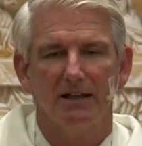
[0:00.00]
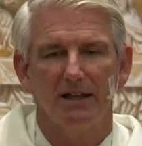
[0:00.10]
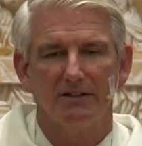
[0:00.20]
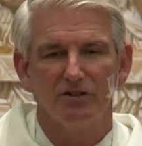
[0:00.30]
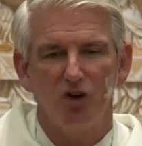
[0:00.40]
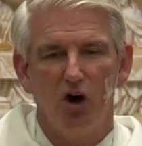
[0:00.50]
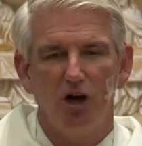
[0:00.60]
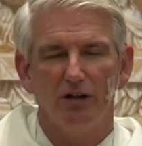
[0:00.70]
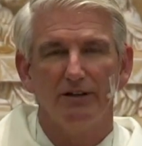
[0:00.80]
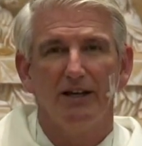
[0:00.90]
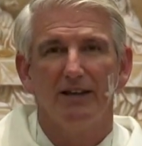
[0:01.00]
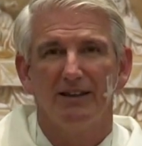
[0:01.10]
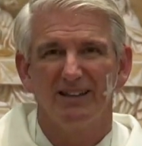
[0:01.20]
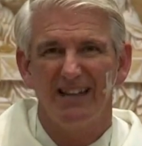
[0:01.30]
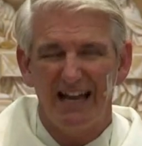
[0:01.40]
It's called
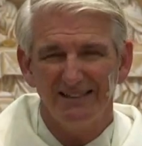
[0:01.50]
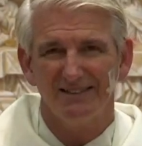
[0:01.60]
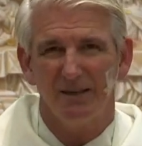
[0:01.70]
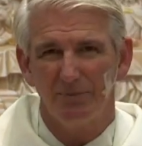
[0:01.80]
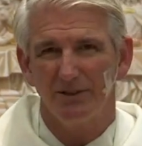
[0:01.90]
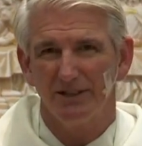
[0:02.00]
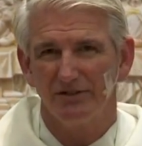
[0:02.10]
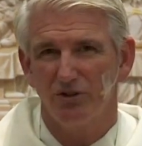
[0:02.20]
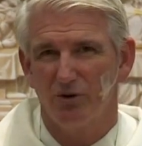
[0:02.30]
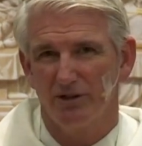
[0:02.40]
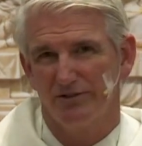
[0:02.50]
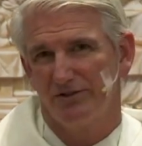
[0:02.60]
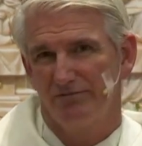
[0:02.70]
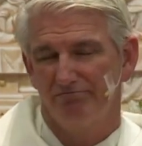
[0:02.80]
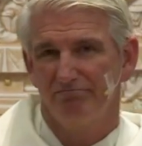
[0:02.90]
the Last Supper
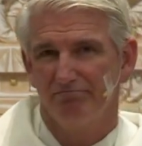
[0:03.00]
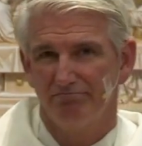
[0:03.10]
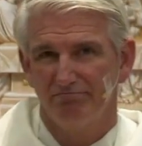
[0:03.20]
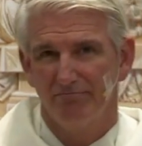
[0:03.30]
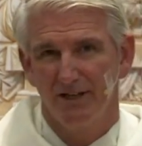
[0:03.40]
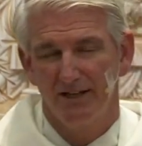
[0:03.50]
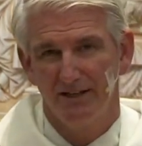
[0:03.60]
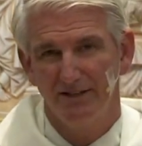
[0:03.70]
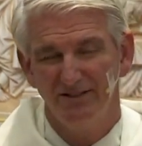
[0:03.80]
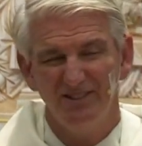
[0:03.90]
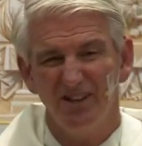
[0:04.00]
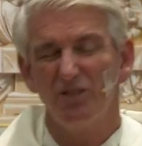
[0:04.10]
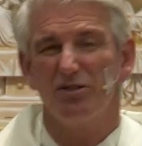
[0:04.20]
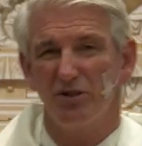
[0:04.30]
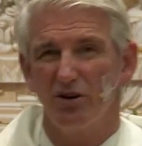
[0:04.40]
Discourse. And this is the
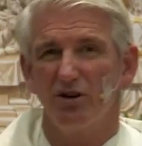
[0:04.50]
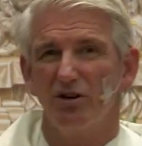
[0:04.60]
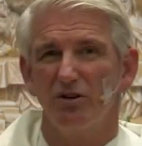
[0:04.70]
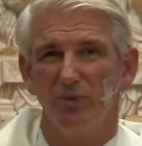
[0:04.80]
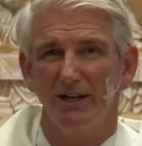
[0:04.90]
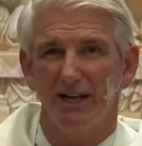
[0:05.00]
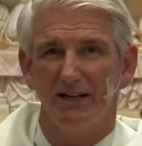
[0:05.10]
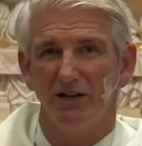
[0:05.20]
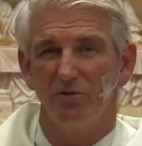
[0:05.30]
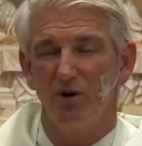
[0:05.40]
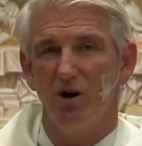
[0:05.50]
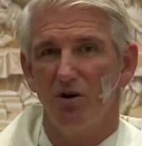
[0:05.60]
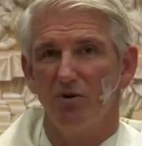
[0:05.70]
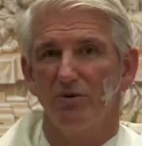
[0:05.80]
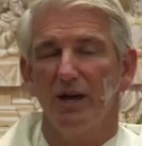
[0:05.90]
third weekend in a
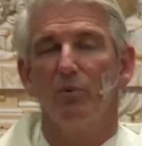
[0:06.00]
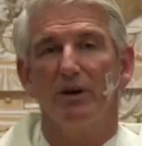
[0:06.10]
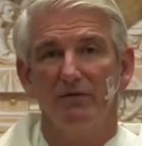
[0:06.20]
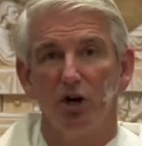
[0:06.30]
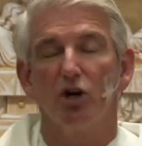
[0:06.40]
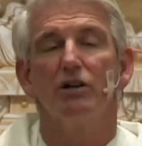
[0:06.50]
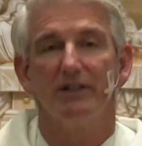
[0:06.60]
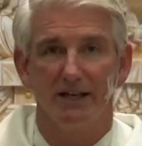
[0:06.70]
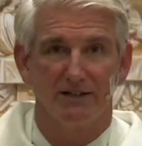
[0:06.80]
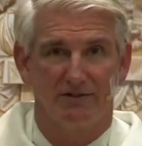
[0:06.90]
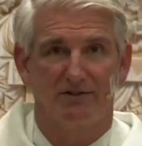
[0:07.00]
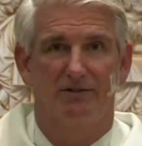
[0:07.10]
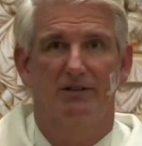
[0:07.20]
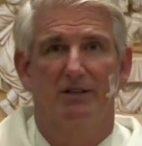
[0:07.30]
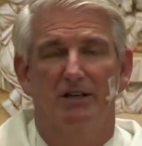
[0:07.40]
row that we've heard
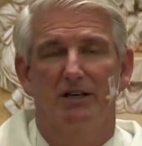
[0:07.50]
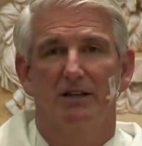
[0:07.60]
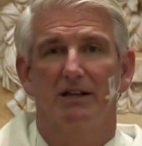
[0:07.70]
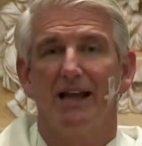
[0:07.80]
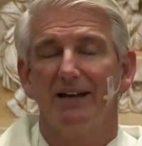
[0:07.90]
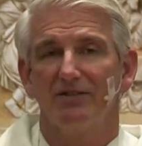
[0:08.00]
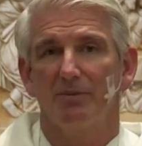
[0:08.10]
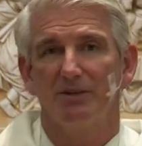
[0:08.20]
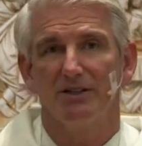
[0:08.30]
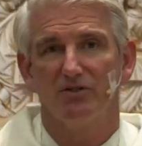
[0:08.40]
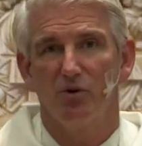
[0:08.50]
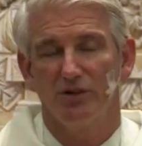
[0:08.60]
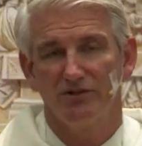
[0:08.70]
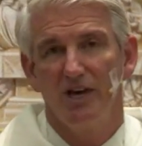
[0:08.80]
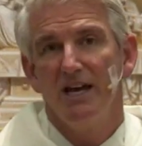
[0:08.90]
this, the Last Supper
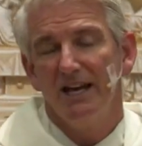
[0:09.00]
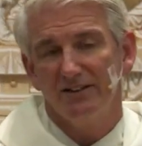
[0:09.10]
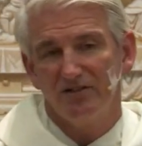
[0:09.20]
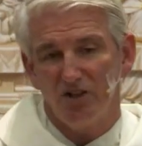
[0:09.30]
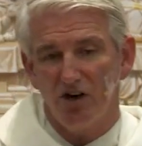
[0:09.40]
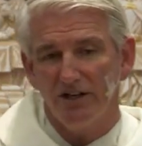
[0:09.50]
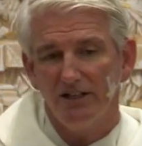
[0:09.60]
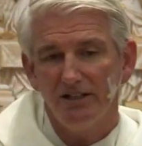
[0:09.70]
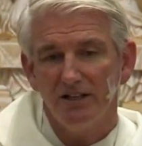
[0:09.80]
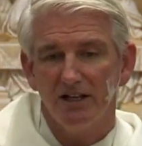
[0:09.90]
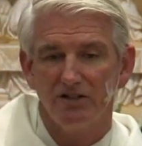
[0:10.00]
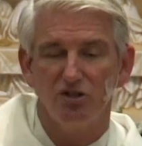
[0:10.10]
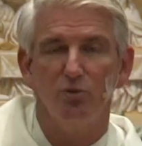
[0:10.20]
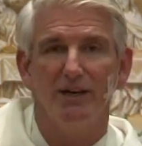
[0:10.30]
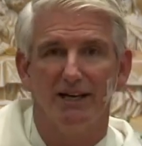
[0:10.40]
Discourse. It started
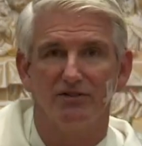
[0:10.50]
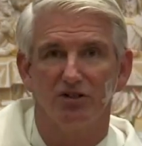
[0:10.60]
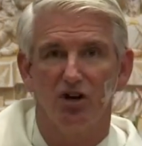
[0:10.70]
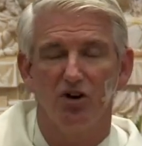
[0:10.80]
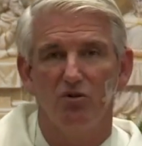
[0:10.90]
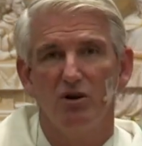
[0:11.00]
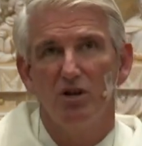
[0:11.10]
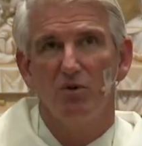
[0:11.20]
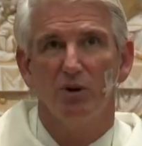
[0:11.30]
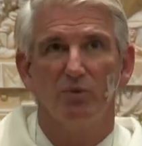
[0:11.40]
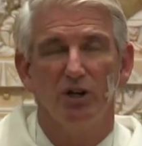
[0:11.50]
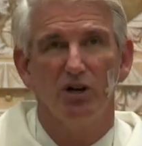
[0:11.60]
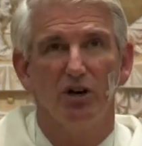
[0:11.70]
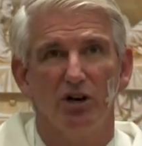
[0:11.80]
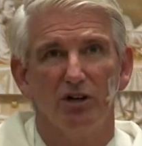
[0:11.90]
2 weekends ago when we
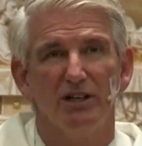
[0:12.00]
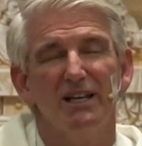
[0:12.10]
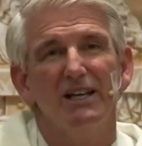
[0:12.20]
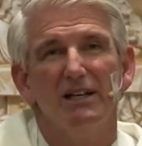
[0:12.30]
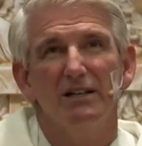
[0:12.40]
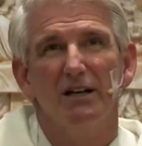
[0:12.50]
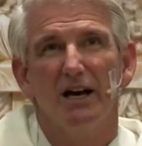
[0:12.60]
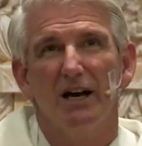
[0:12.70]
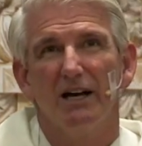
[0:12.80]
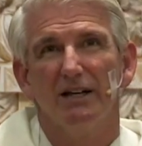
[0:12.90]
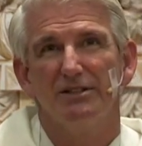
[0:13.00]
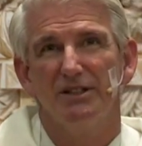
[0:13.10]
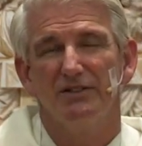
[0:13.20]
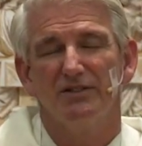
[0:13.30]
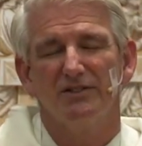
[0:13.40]
heard
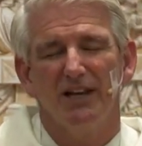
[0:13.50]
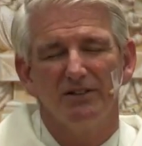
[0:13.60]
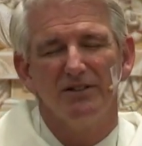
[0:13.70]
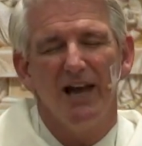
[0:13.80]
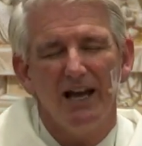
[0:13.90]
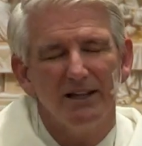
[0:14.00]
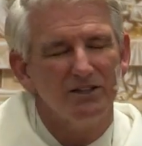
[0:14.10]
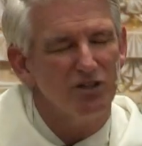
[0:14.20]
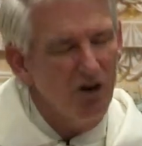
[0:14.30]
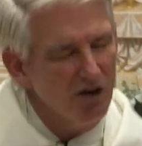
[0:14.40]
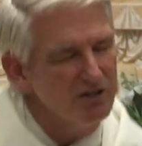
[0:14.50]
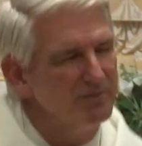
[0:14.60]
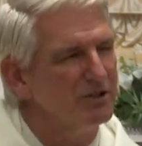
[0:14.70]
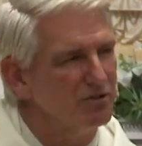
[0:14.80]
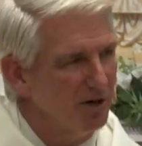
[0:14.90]
Jesus say, "Do not let your hearts
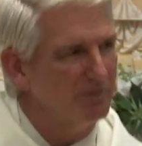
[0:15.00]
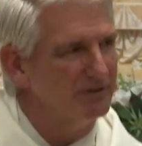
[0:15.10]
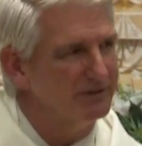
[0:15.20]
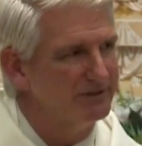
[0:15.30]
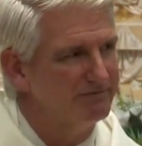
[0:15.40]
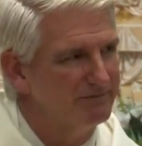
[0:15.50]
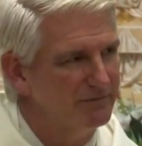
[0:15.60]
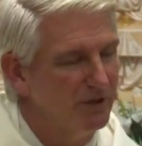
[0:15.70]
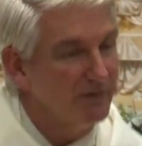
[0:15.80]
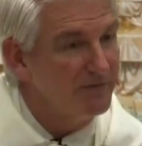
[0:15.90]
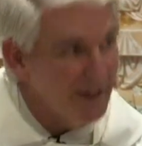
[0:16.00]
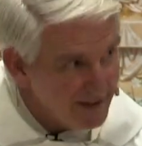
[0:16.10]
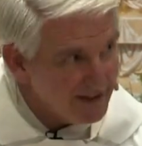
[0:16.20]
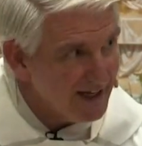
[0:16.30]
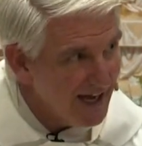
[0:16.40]
be troubled. You have
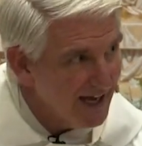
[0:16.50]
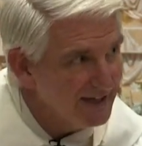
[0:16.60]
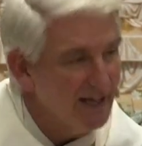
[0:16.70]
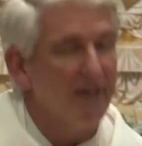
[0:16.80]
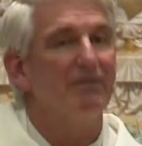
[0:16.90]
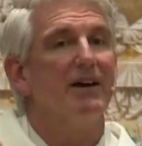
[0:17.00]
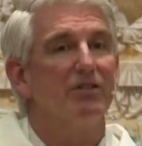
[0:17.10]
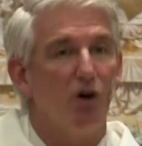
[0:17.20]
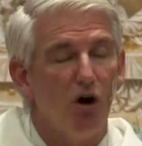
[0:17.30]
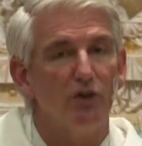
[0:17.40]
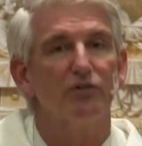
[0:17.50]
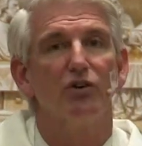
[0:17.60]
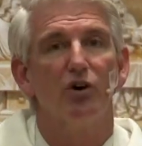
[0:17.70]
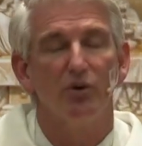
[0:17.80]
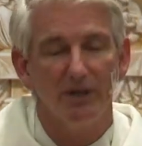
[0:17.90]
faith in God, have faith
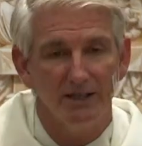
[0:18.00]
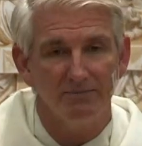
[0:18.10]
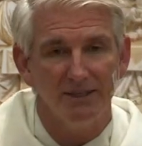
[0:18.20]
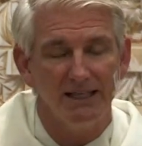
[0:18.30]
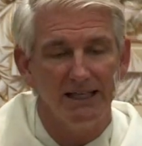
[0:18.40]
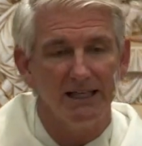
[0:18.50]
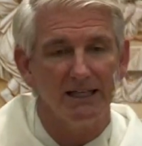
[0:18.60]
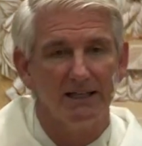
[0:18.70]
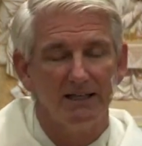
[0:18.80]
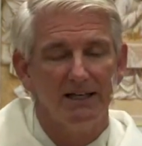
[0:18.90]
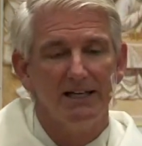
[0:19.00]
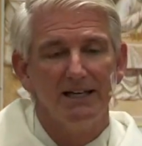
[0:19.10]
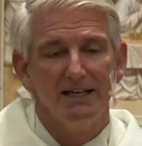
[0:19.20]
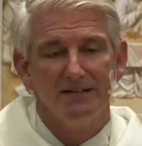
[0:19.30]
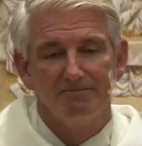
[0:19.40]
also in me."
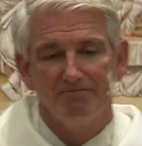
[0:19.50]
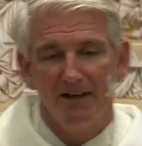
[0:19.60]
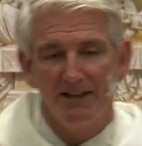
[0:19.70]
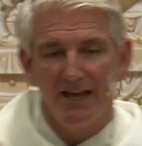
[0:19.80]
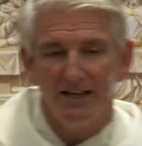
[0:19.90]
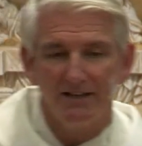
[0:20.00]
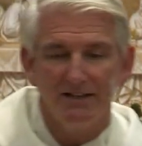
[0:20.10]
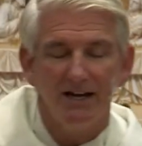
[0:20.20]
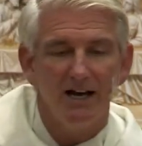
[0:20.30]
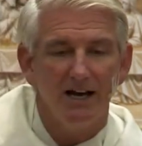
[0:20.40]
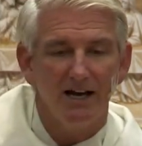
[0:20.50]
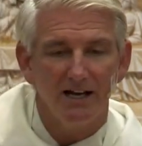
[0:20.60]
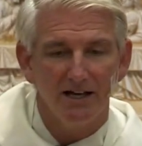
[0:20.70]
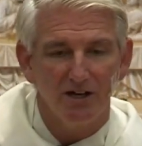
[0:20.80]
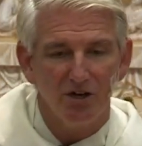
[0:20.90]
And
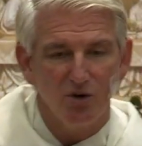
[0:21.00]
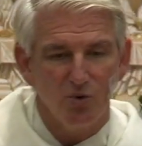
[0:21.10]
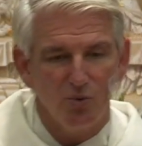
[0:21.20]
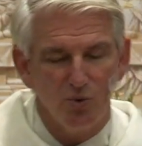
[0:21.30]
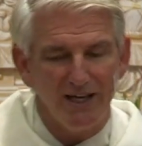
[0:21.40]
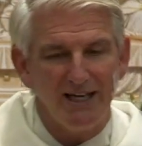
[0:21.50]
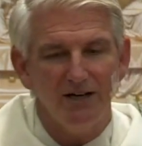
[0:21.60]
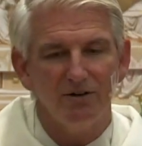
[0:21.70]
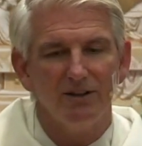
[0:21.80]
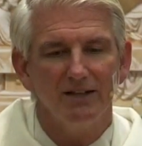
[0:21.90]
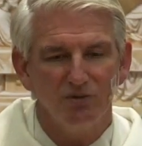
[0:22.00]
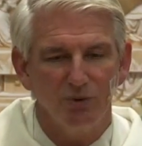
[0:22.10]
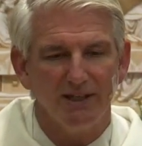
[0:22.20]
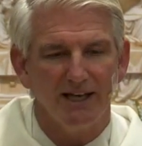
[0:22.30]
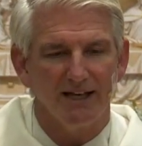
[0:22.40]
then we hear this
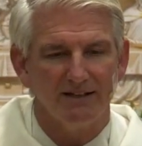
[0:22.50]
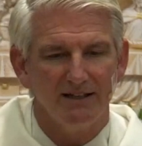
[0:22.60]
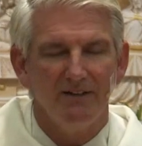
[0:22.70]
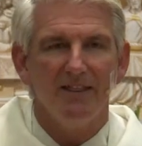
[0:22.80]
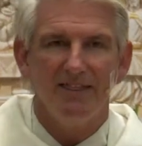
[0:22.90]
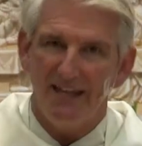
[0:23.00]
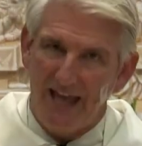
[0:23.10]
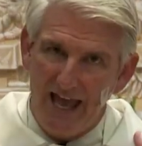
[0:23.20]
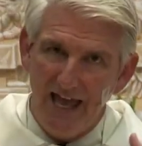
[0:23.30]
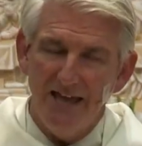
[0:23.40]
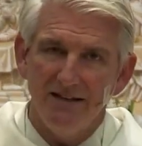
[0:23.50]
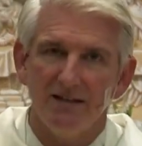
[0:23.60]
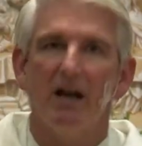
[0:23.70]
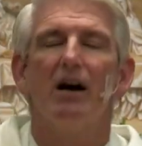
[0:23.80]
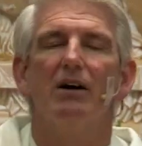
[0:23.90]
weekend the
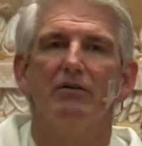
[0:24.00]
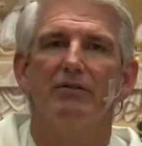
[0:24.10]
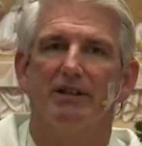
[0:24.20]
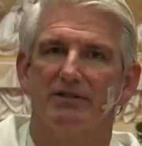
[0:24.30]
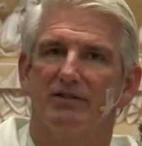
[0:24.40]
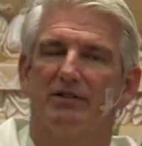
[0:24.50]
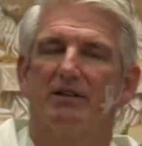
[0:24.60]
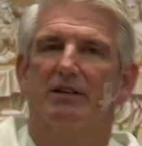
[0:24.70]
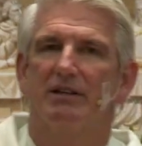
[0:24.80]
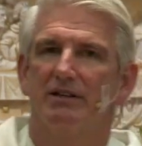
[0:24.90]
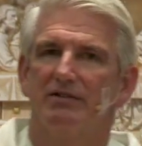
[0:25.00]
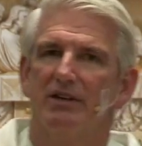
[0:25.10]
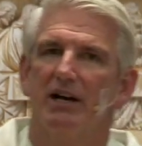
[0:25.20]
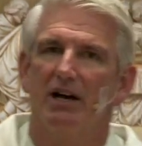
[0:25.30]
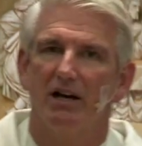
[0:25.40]
end of this
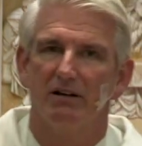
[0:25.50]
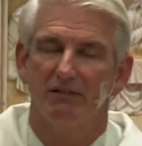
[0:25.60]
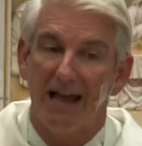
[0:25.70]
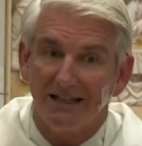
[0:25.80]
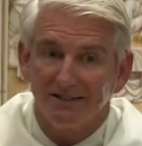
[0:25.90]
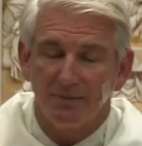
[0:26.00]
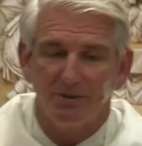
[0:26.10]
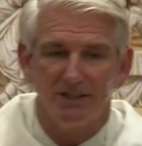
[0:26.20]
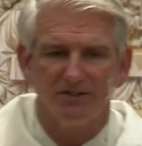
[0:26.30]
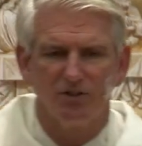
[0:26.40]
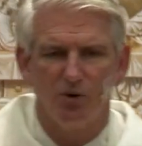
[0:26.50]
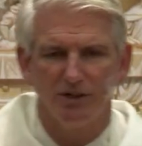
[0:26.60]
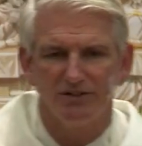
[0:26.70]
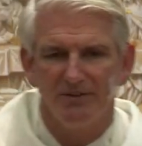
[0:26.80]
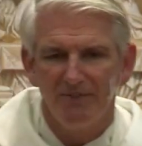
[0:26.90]
Last Supper
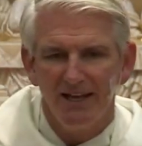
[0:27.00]
Discourse.